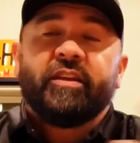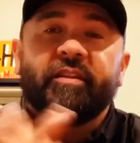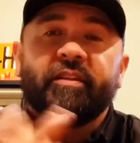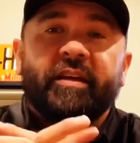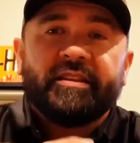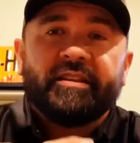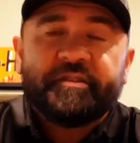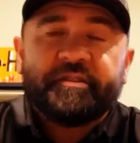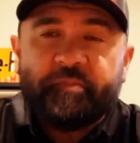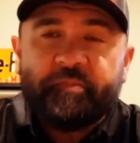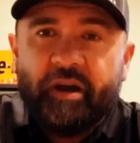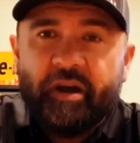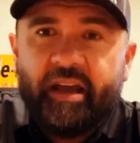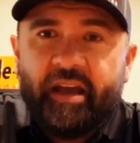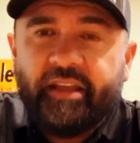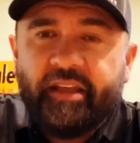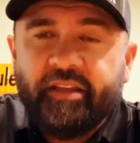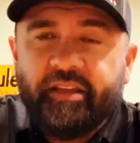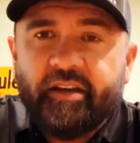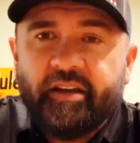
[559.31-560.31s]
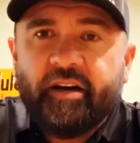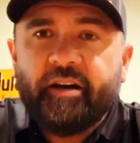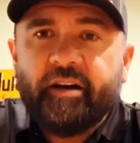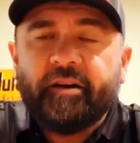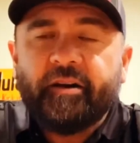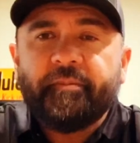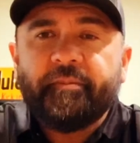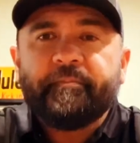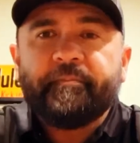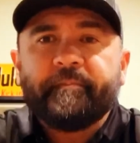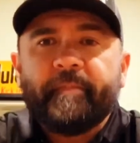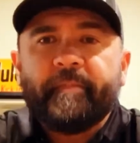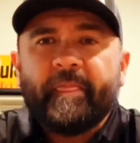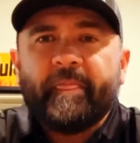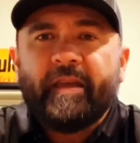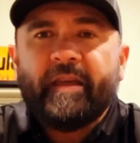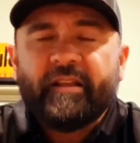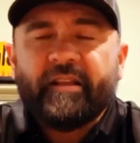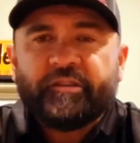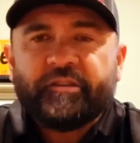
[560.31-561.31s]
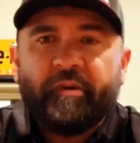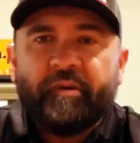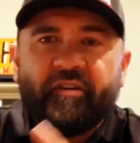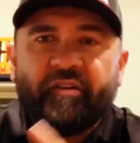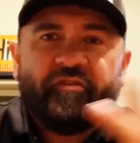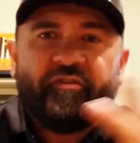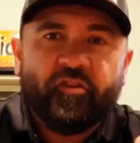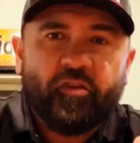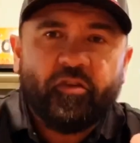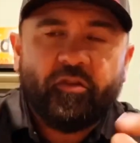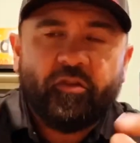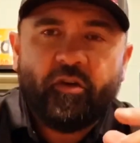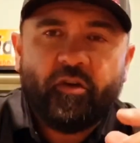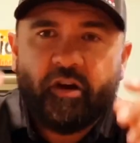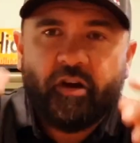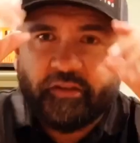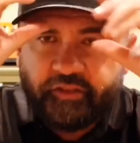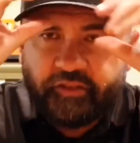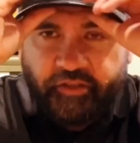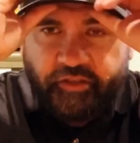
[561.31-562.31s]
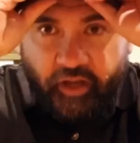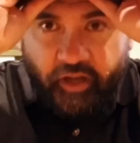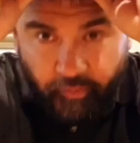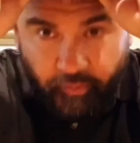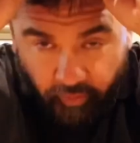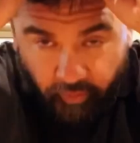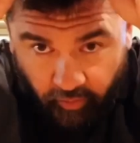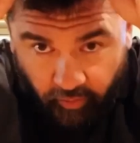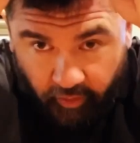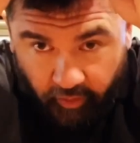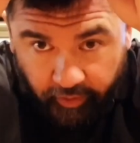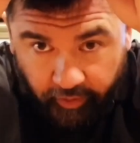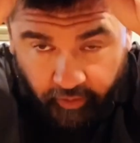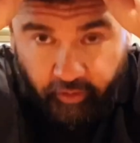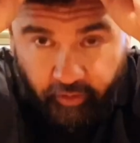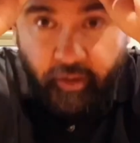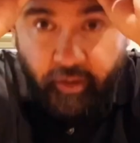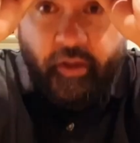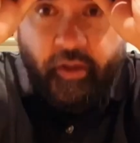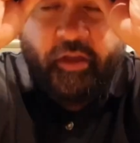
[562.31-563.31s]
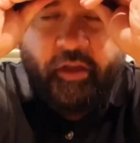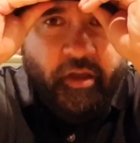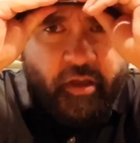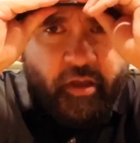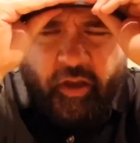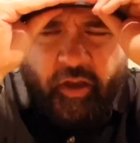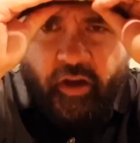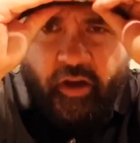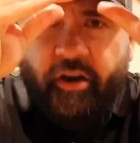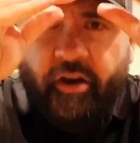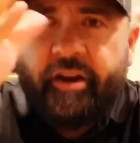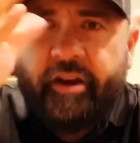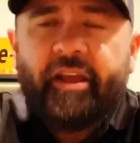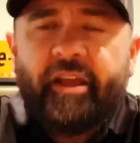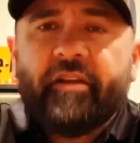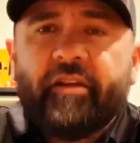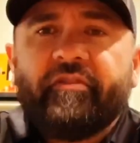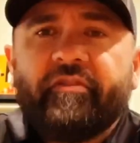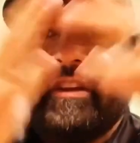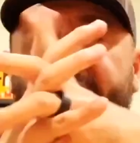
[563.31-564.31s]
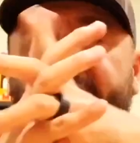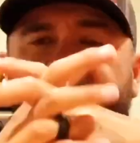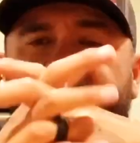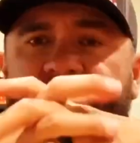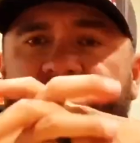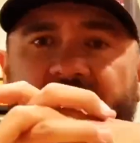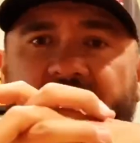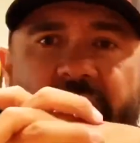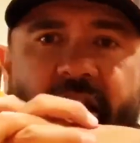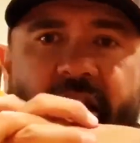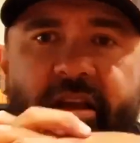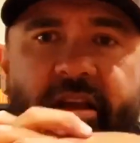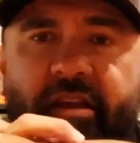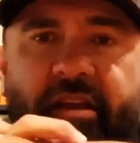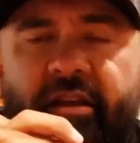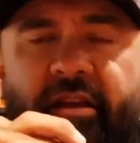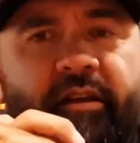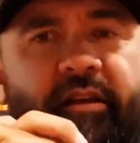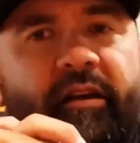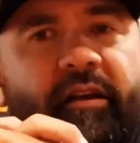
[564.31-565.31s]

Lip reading: That's my full ensemble on an everyday carry.